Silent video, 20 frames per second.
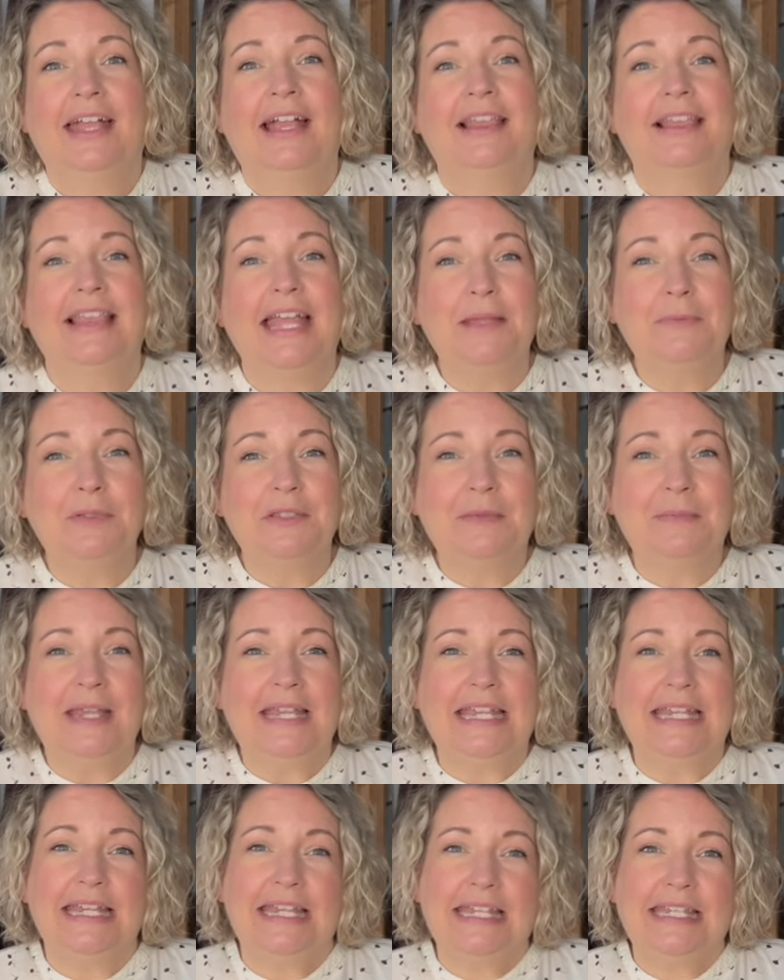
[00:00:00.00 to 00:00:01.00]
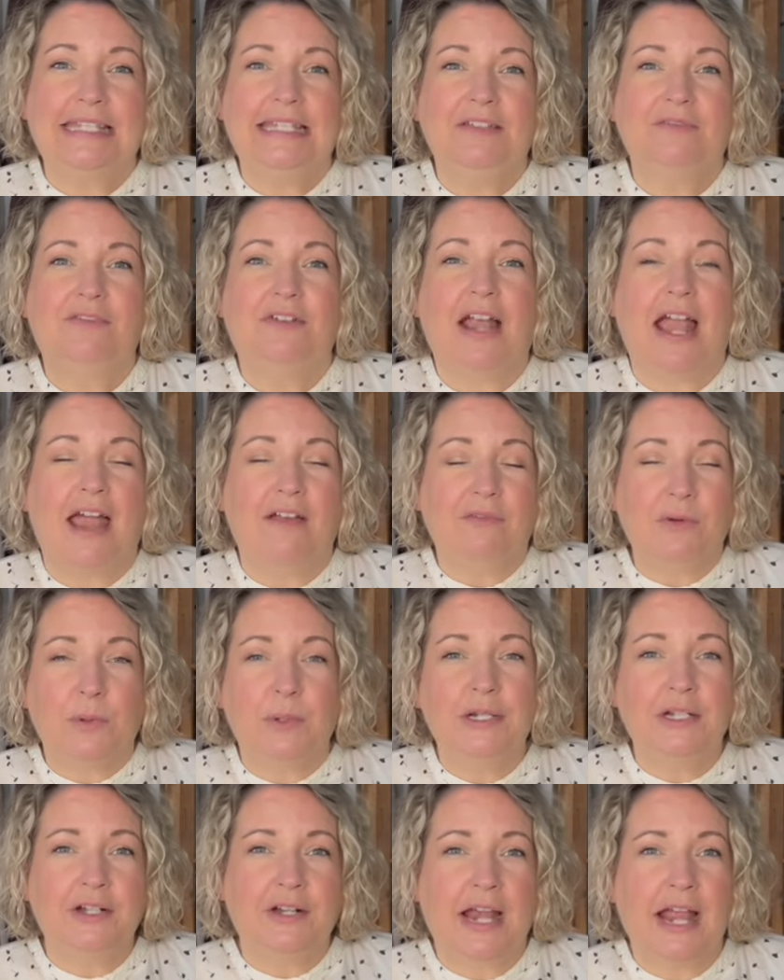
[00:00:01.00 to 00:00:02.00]
Labels make it easy for
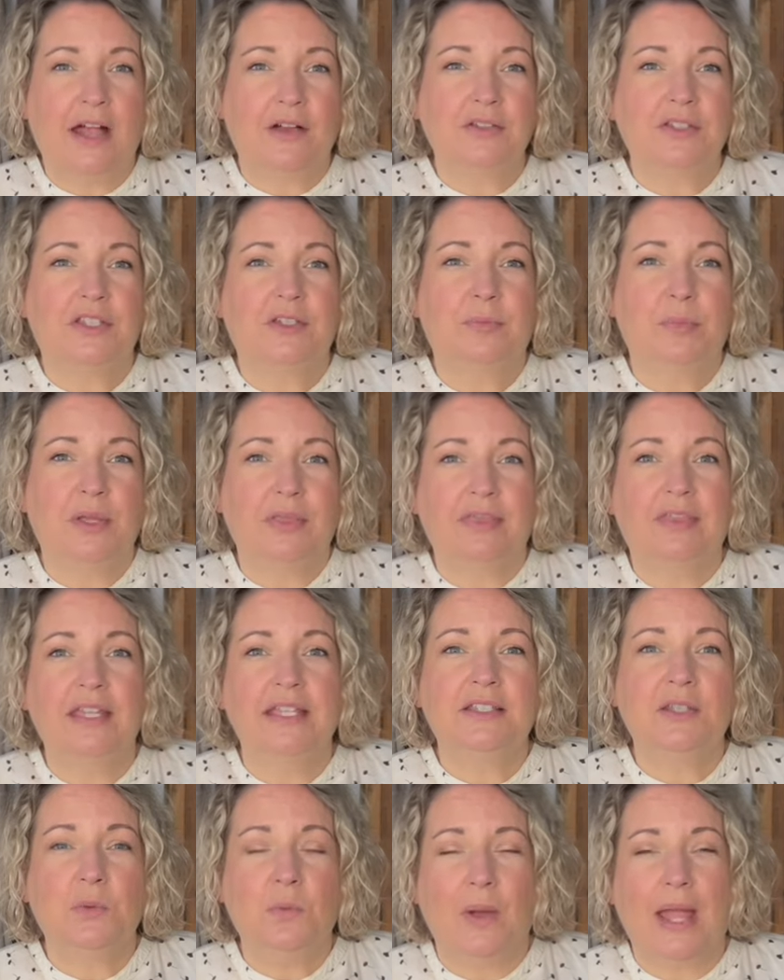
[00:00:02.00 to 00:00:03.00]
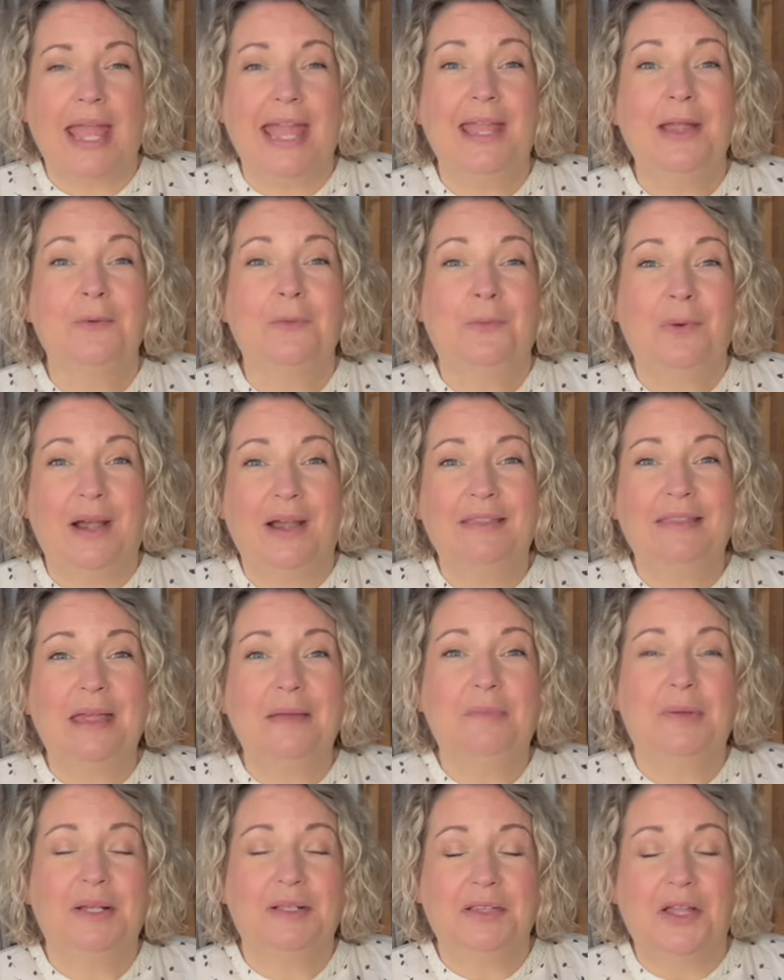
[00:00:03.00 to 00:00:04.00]
everyone in your house to put things away where they
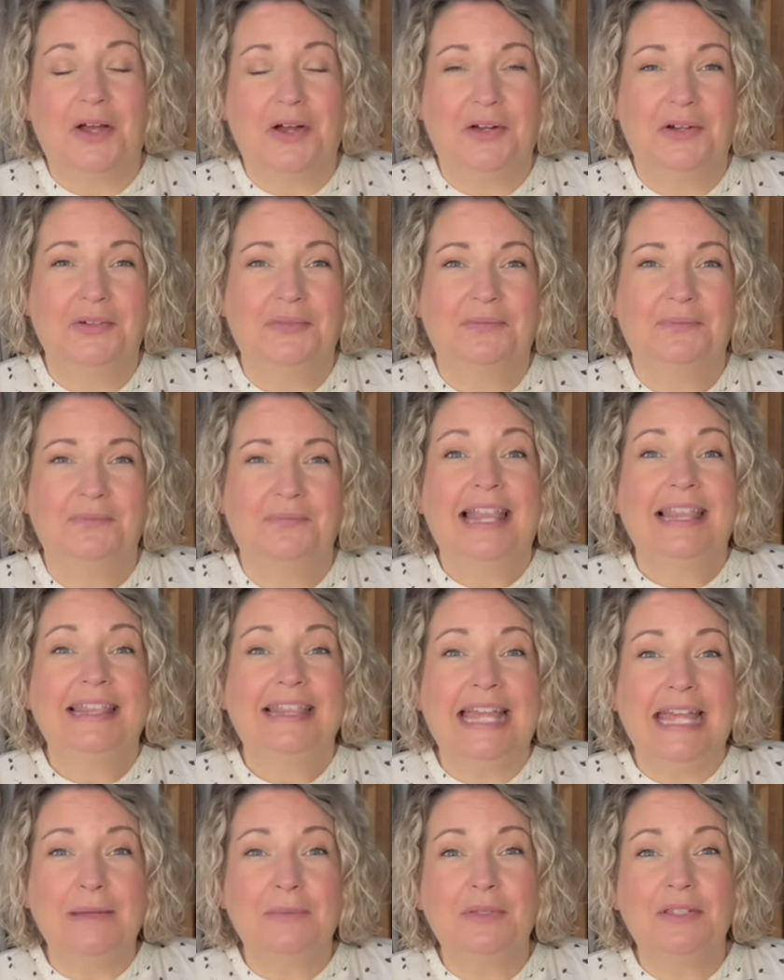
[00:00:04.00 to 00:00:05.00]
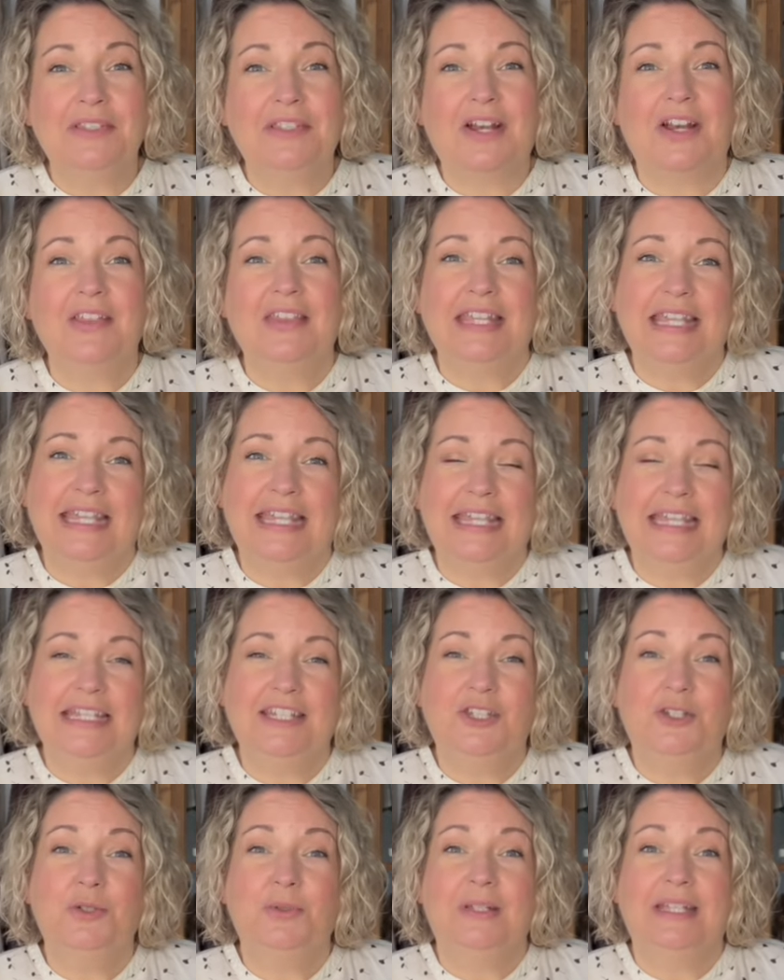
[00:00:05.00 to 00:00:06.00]
belong. Labels are the key
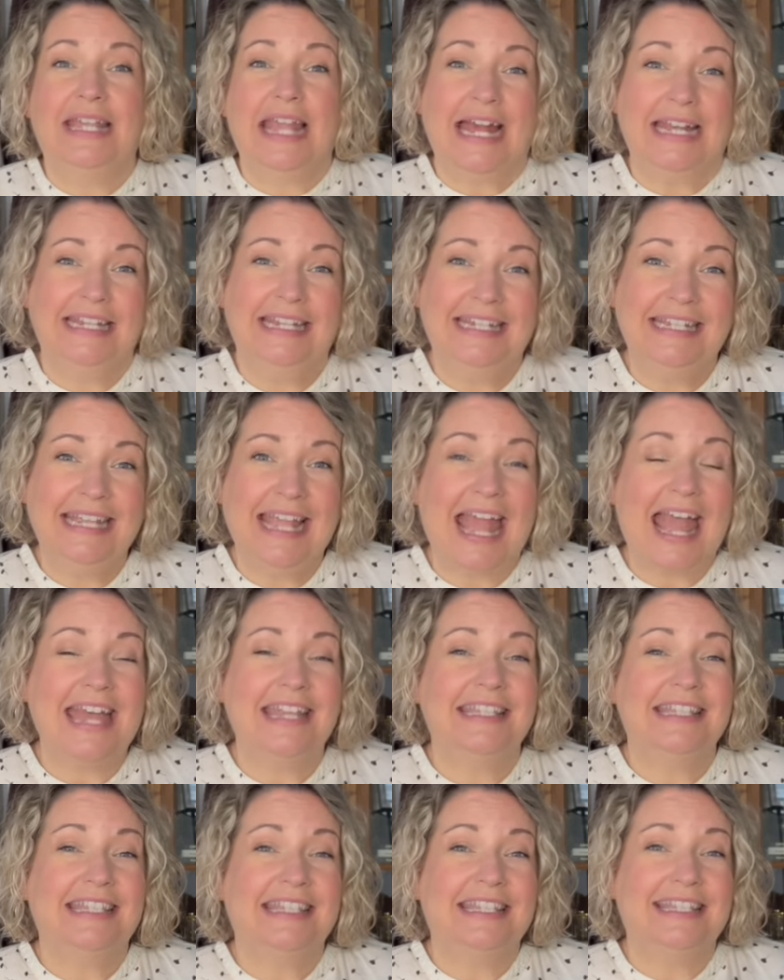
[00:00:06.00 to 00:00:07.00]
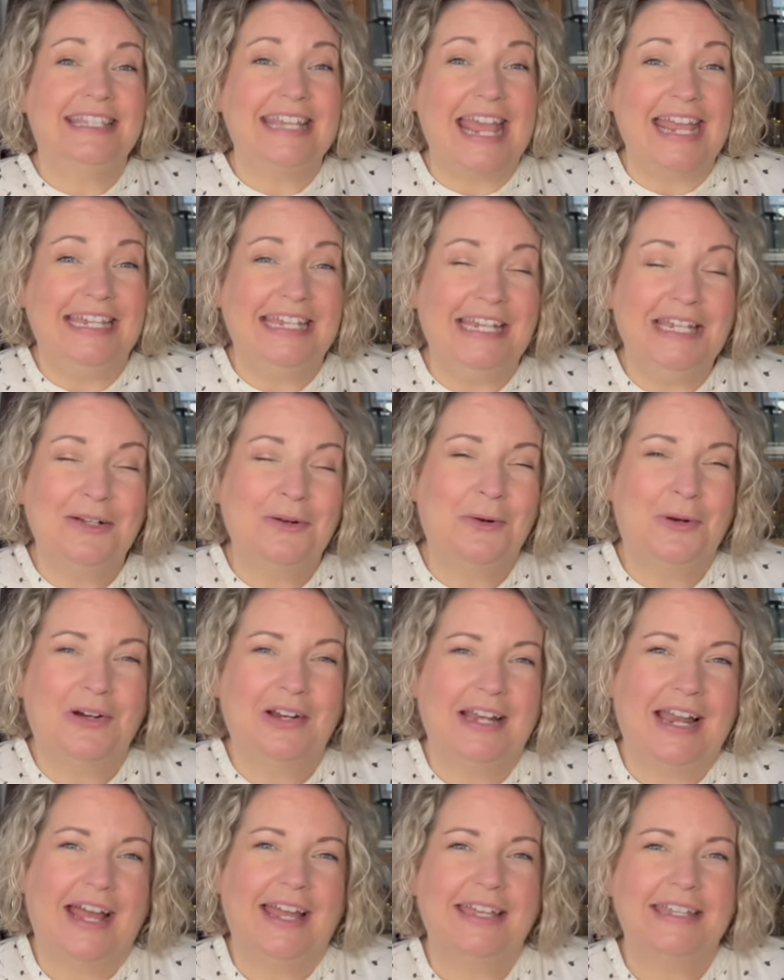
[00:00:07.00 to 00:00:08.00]
to getting and staying
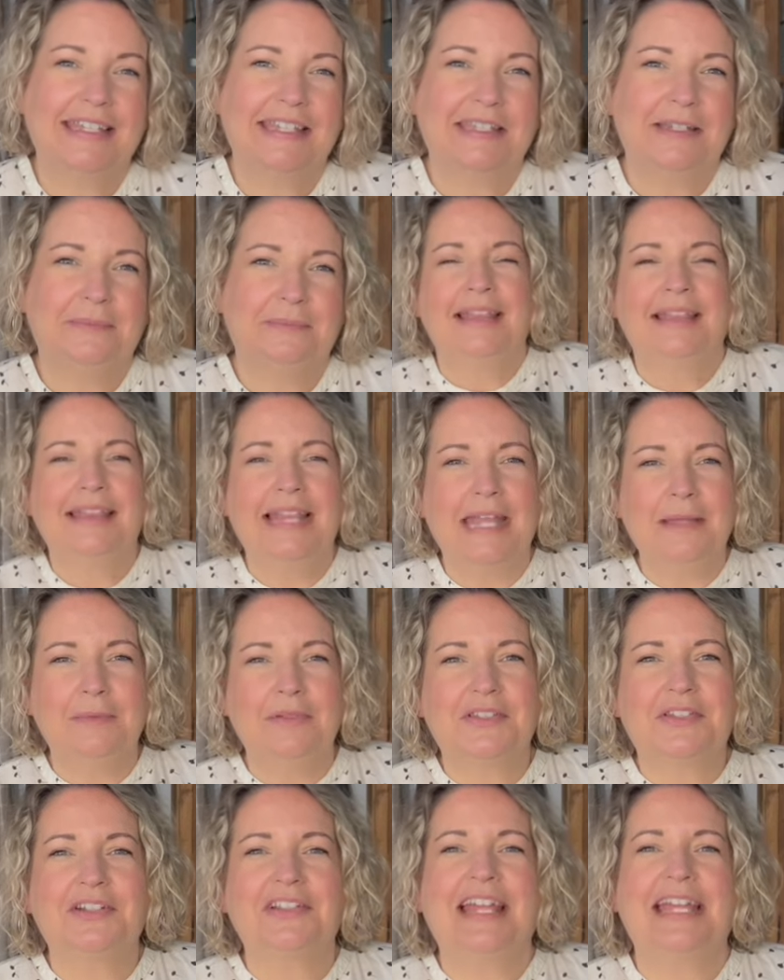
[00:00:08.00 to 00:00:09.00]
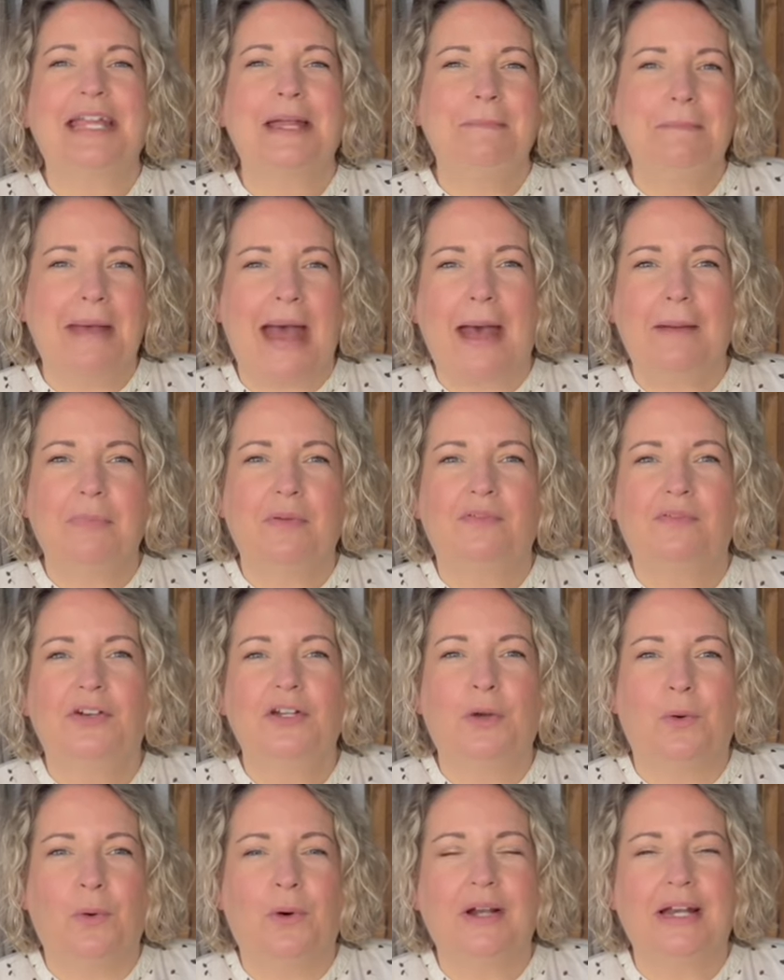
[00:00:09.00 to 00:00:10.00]
organized. Labels are like a map for
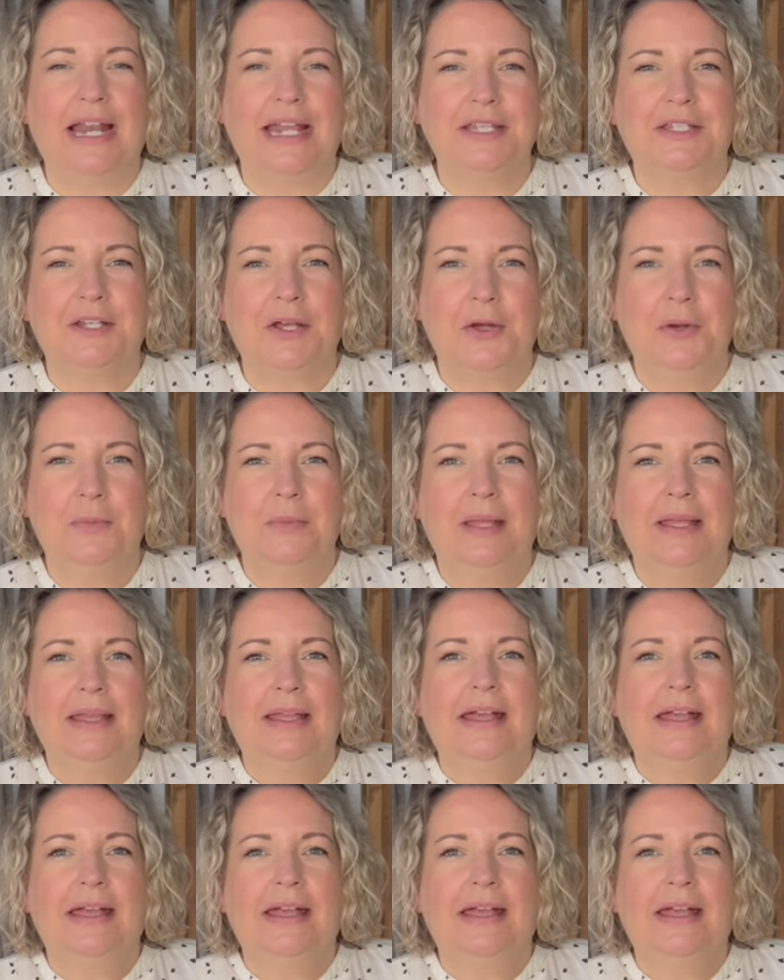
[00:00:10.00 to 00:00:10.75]
your organized home.